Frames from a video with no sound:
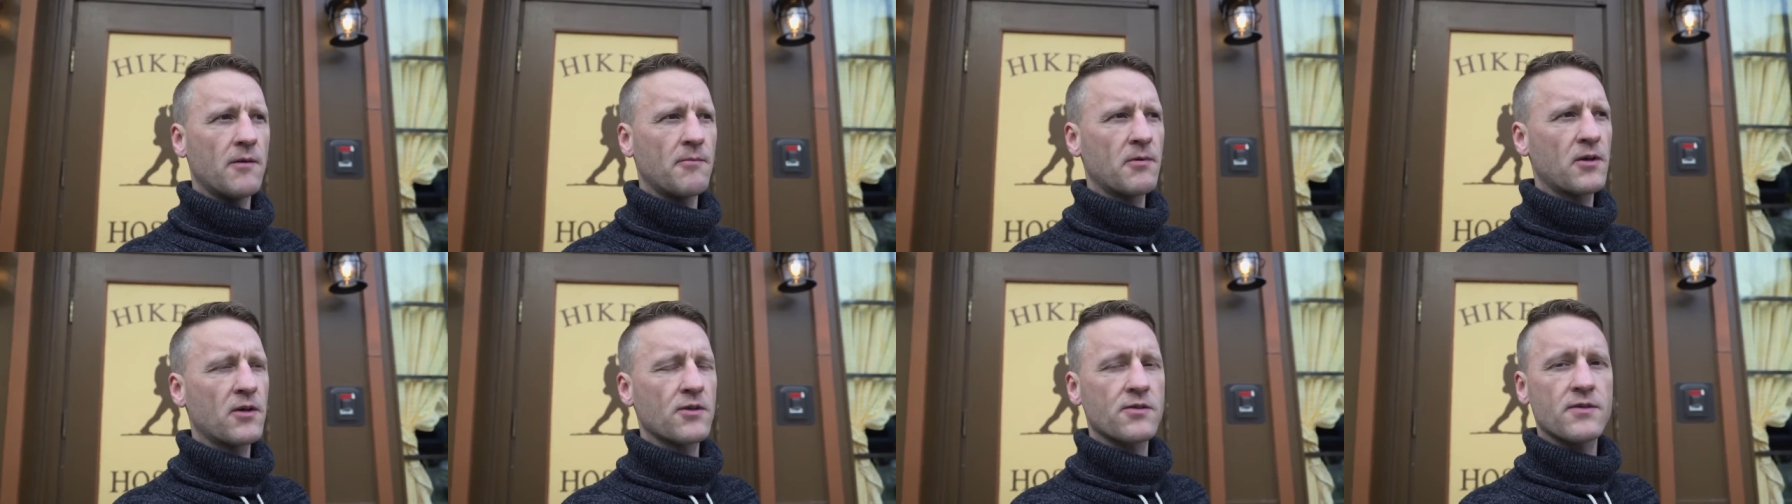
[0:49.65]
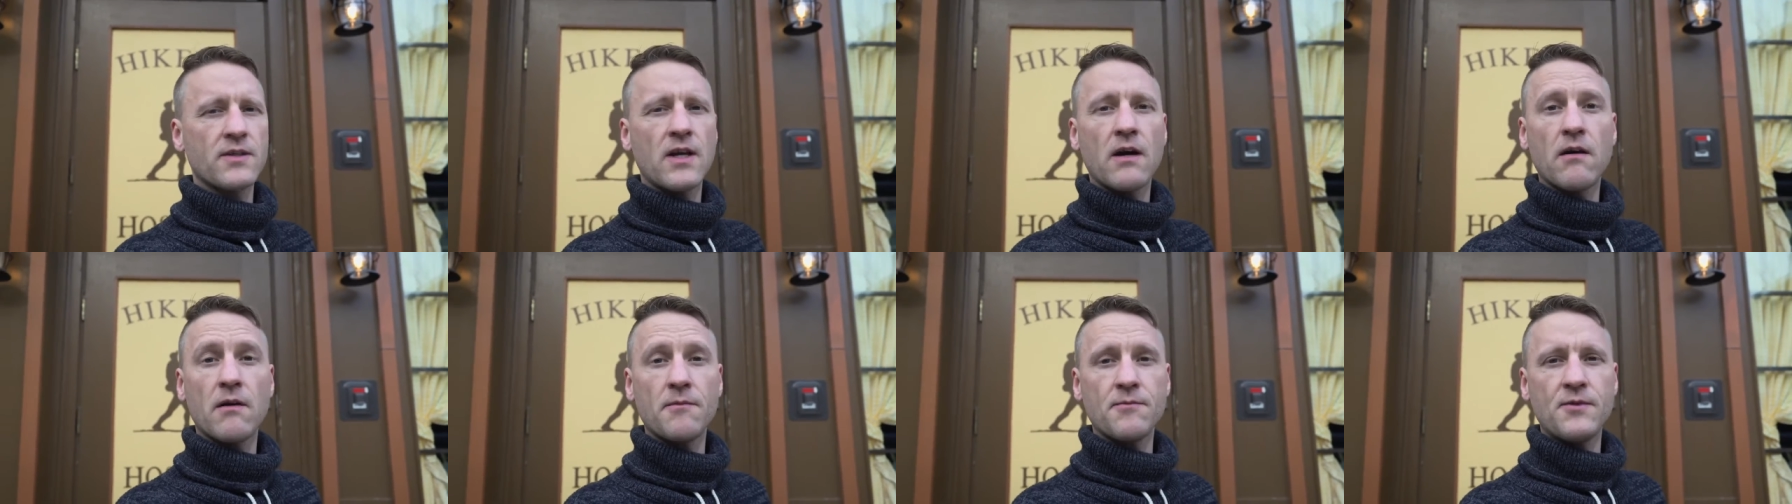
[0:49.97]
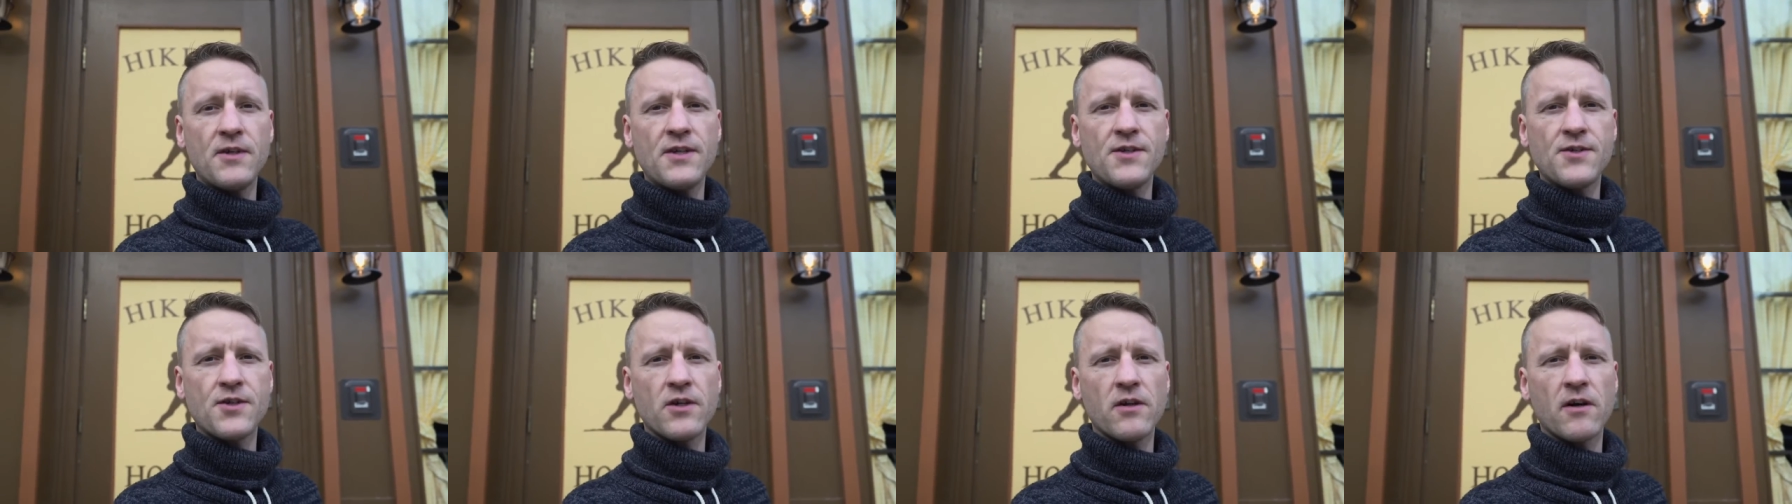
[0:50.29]
Because now I'm
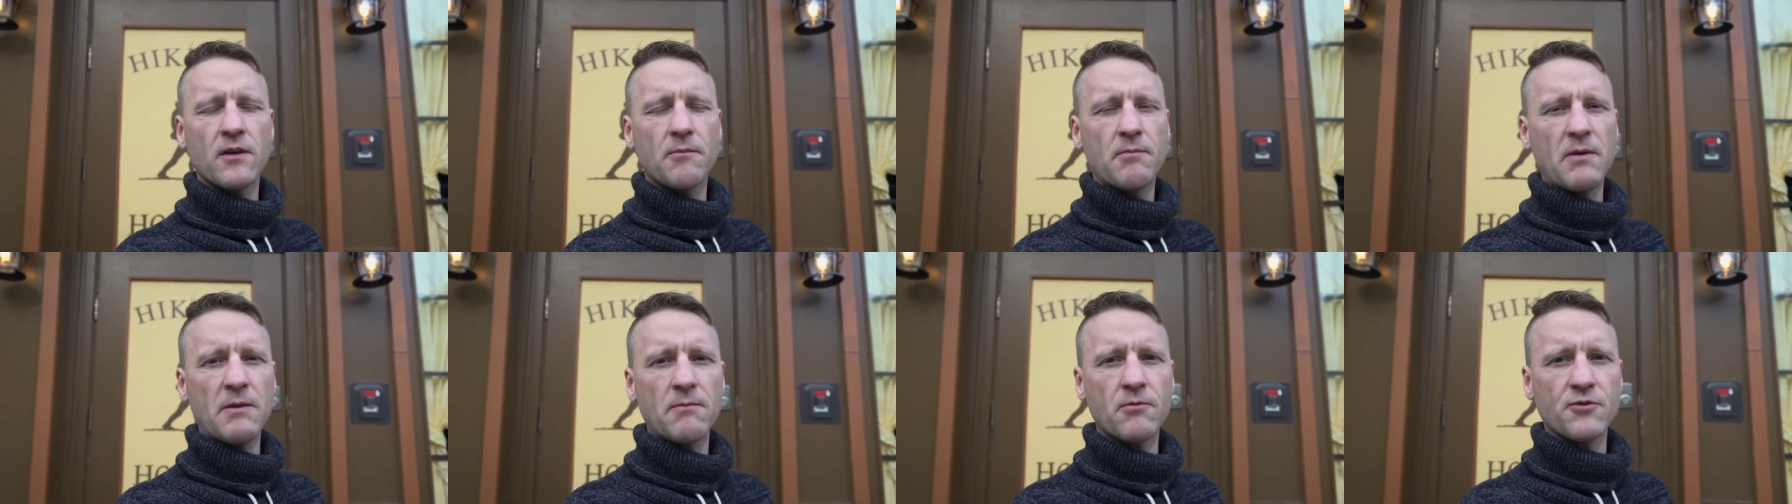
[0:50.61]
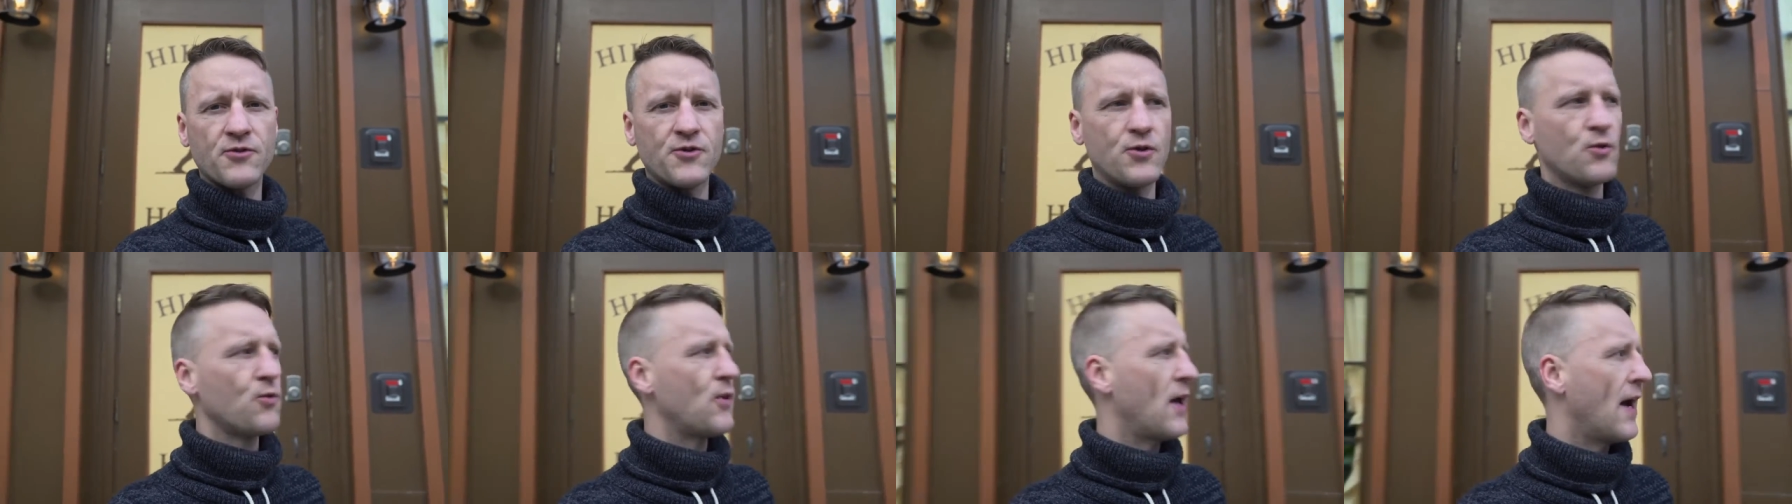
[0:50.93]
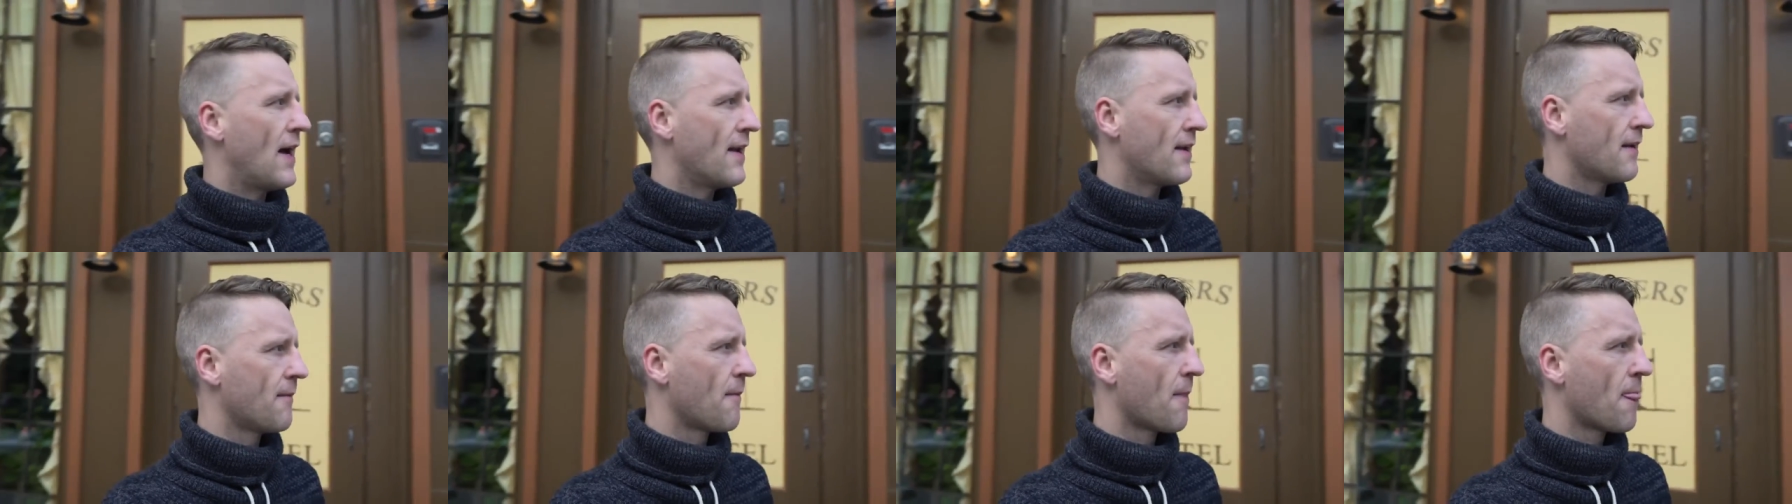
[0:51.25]
teaching other people to do
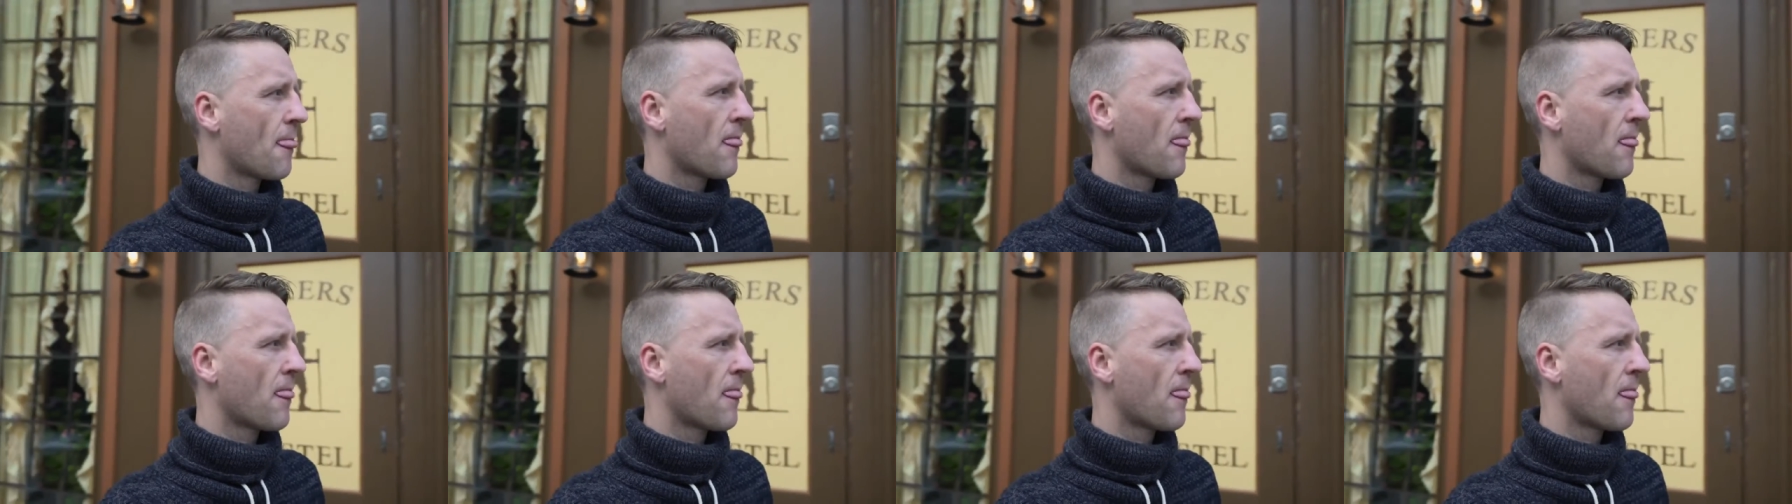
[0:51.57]
that.